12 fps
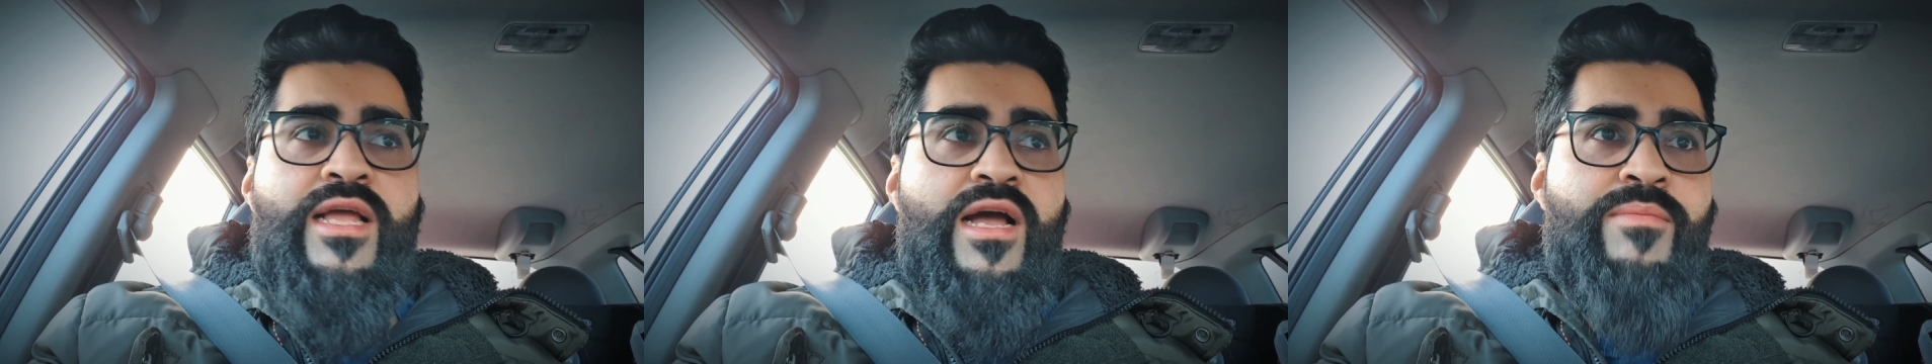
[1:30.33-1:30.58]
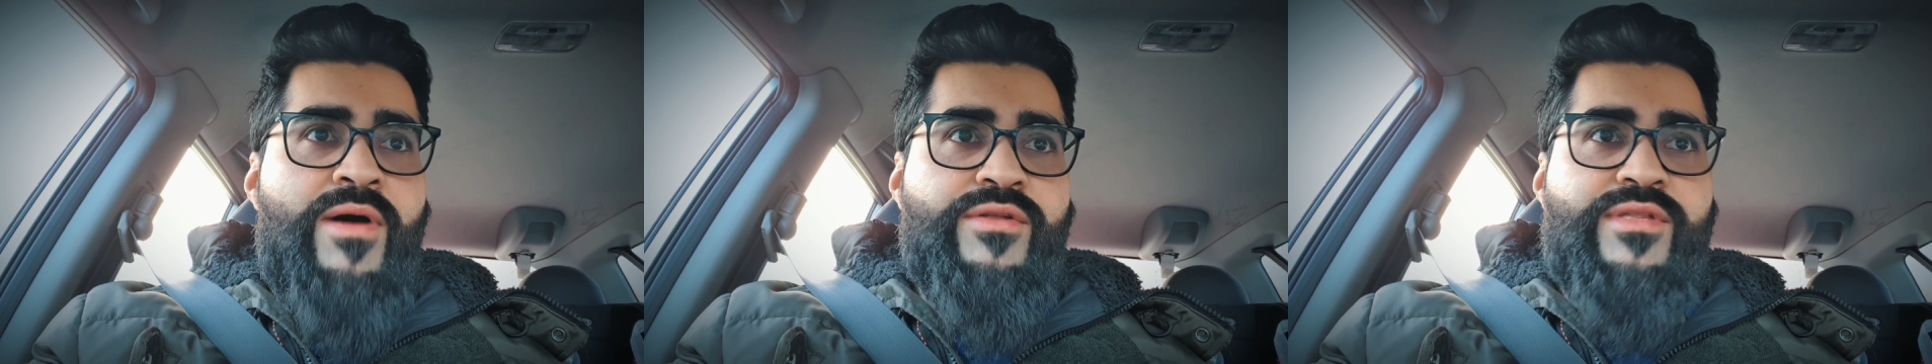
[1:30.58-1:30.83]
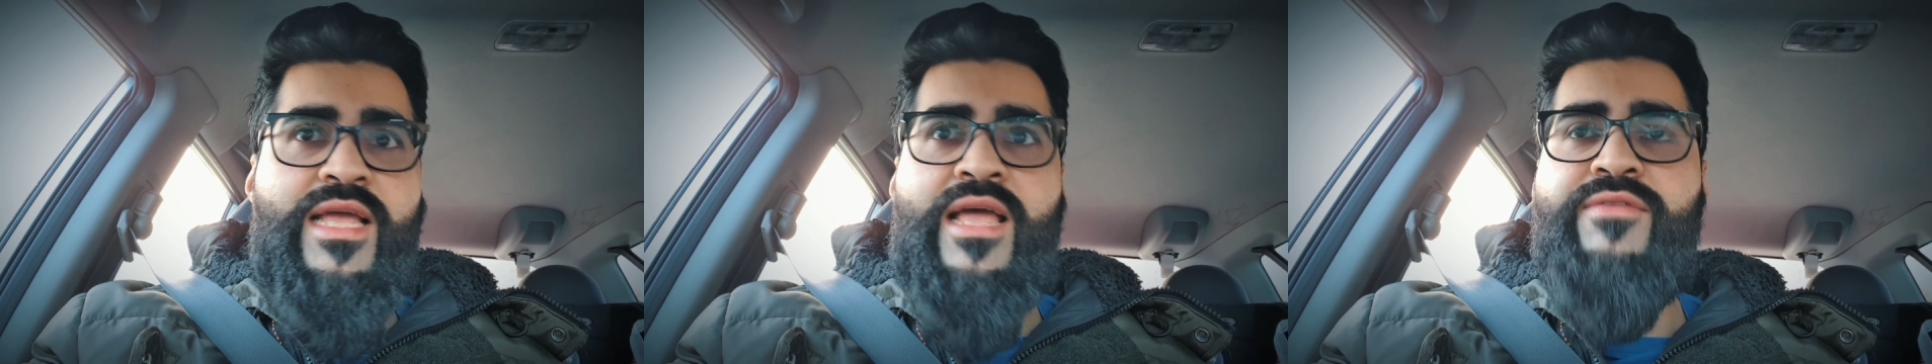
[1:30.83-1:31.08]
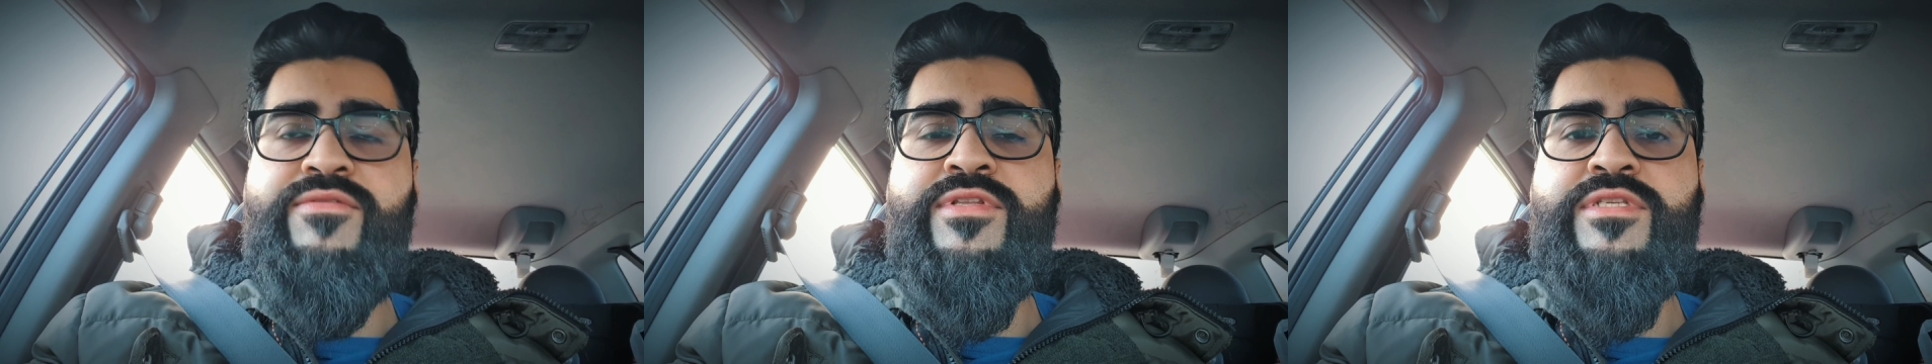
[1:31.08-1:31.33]
about the
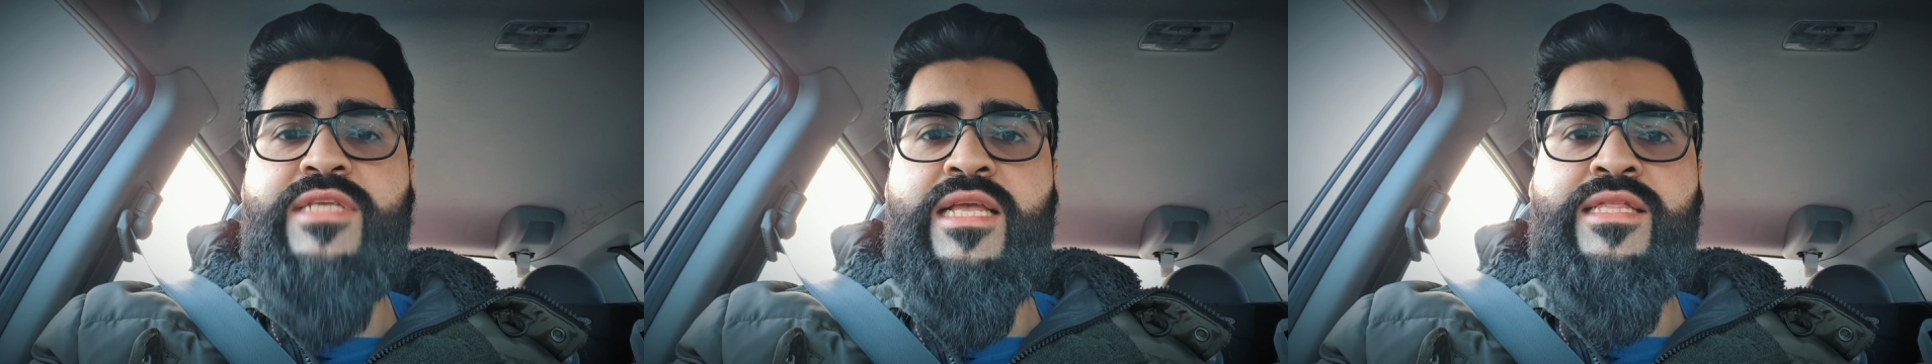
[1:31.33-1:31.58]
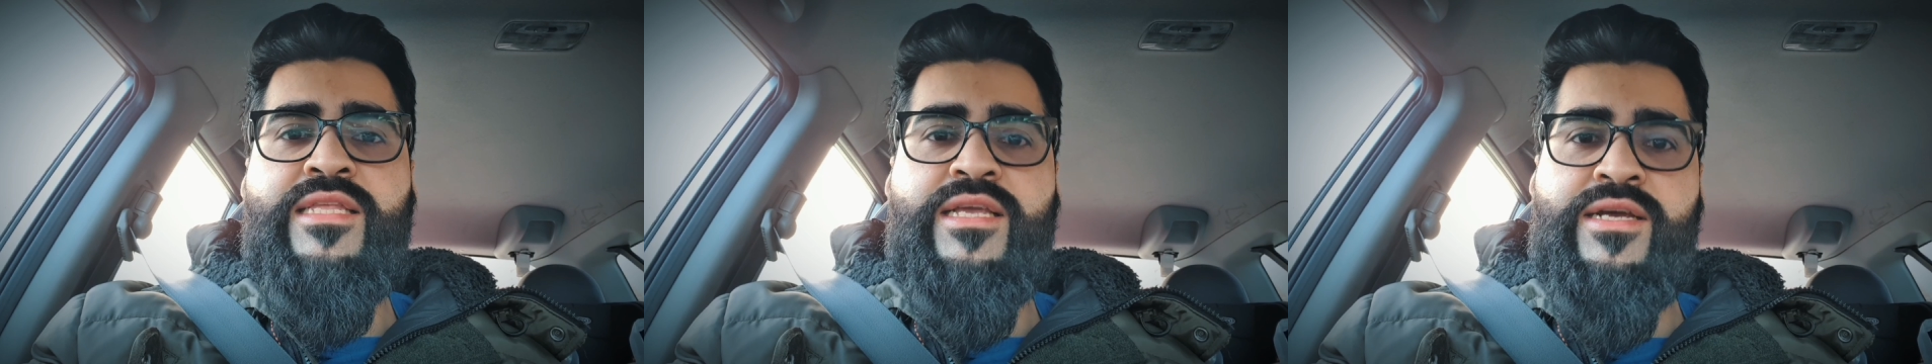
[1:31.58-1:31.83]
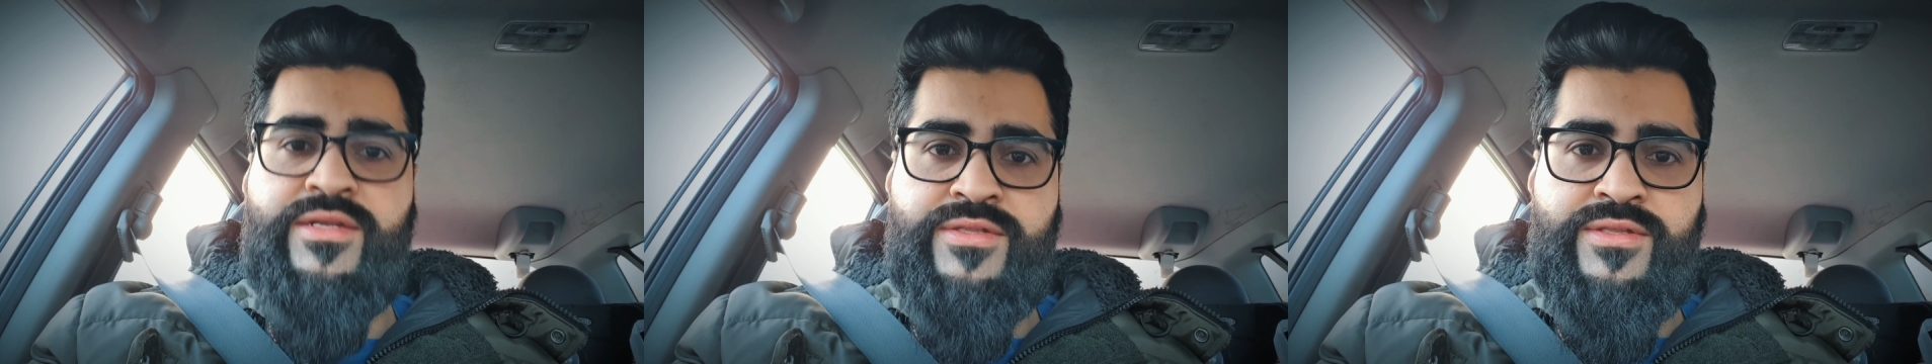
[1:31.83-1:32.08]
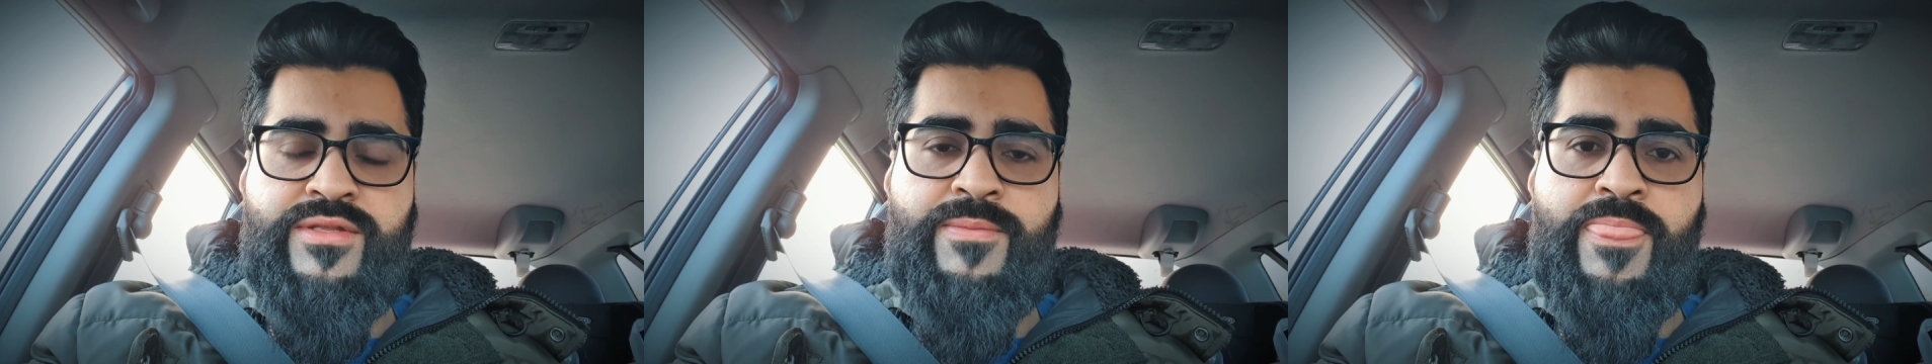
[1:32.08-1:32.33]
heavens and the
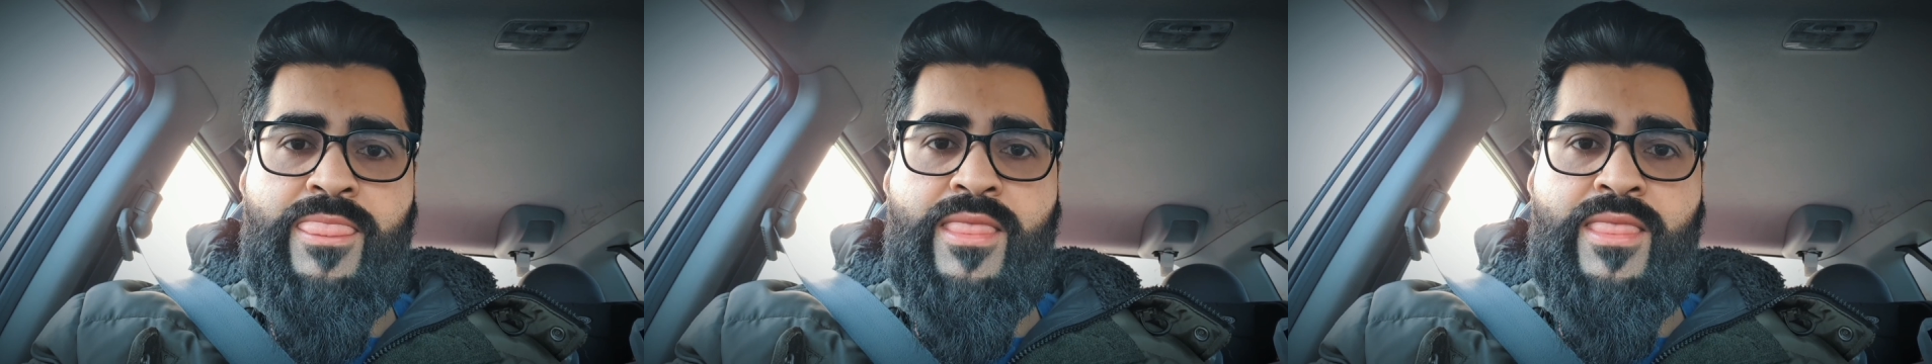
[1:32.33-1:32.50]
earth.